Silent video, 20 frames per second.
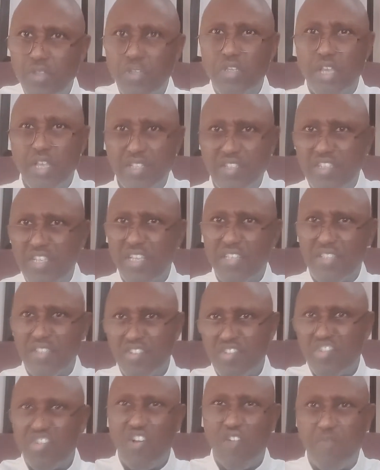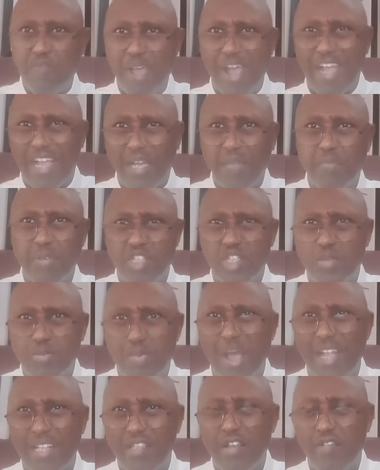just get this stuff back in
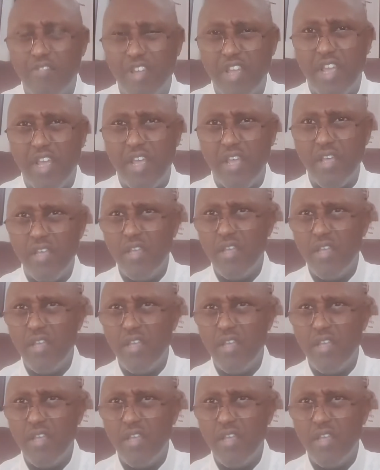perspective here.